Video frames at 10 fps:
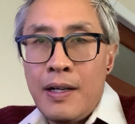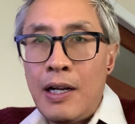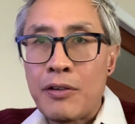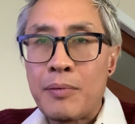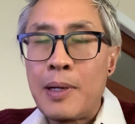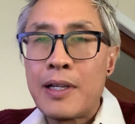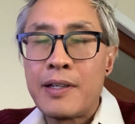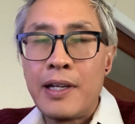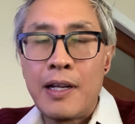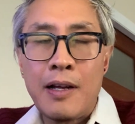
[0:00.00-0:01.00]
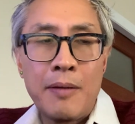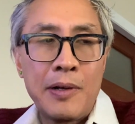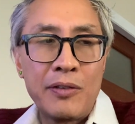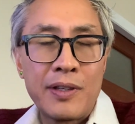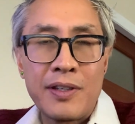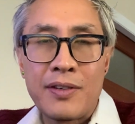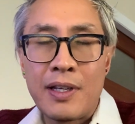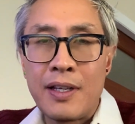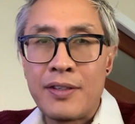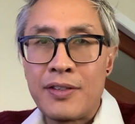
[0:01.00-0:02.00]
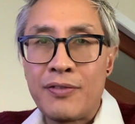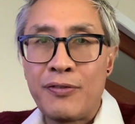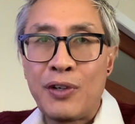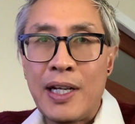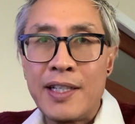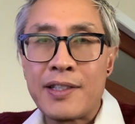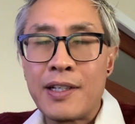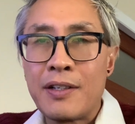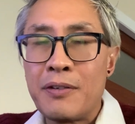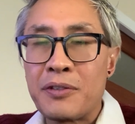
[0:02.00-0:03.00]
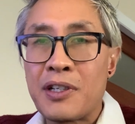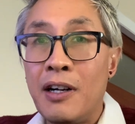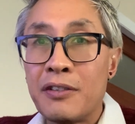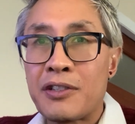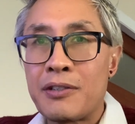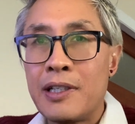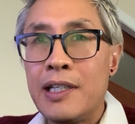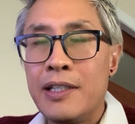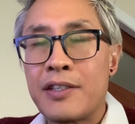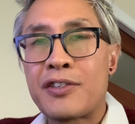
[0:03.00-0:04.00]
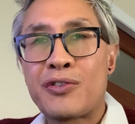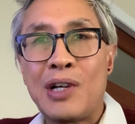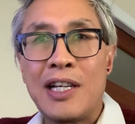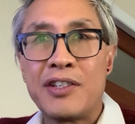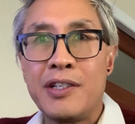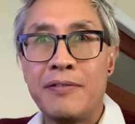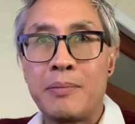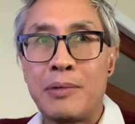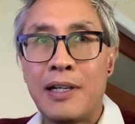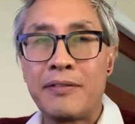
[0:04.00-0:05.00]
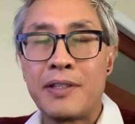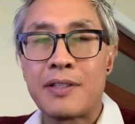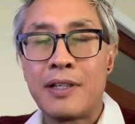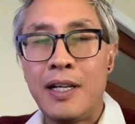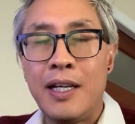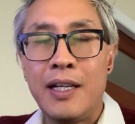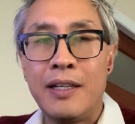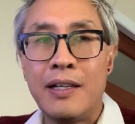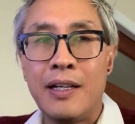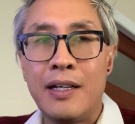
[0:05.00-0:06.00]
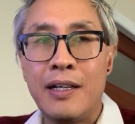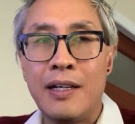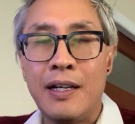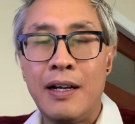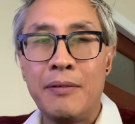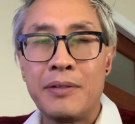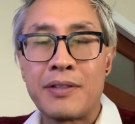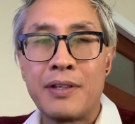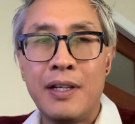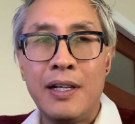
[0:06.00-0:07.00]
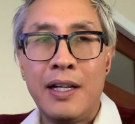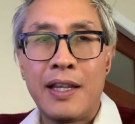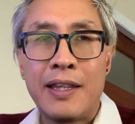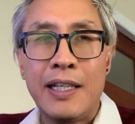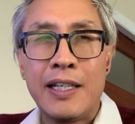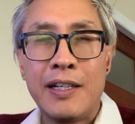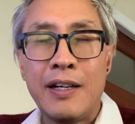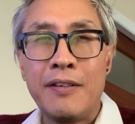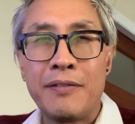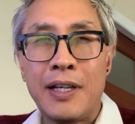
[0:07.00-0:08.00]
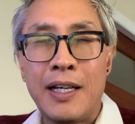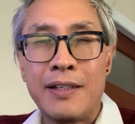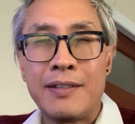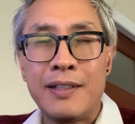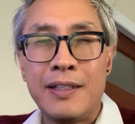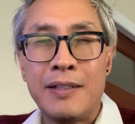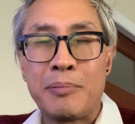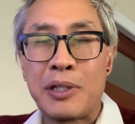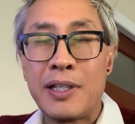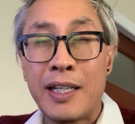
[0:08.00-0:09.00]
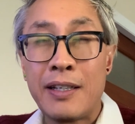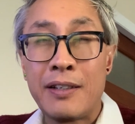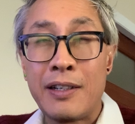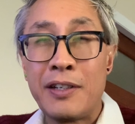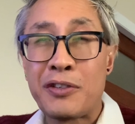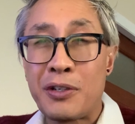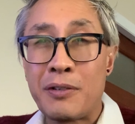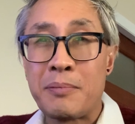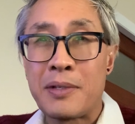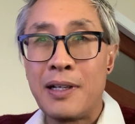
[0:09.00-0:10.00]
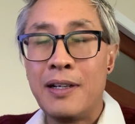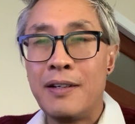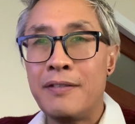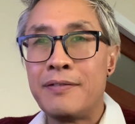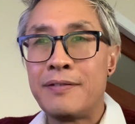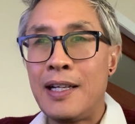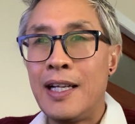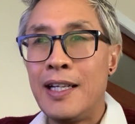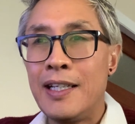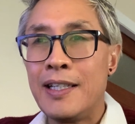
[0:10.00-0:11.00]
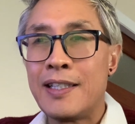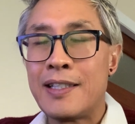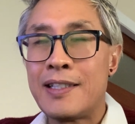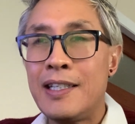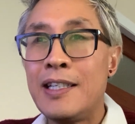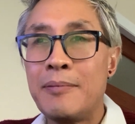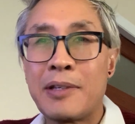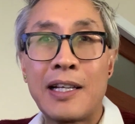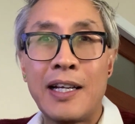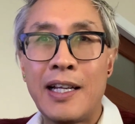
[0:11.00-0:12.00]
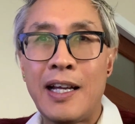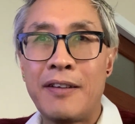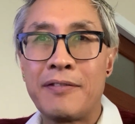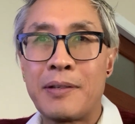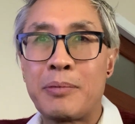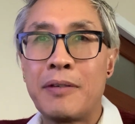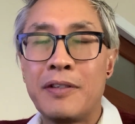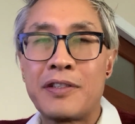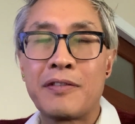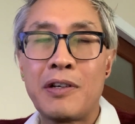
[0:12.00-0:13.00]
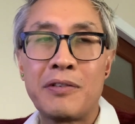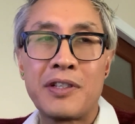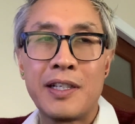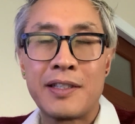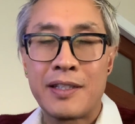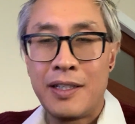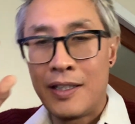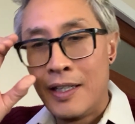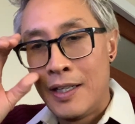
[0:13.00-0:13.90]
I was reminded today about this phrase that goes, culture eats strategy for breakfast. And I was thinking of that, particularly in terms of a team that I have the privilege of coaching. It's a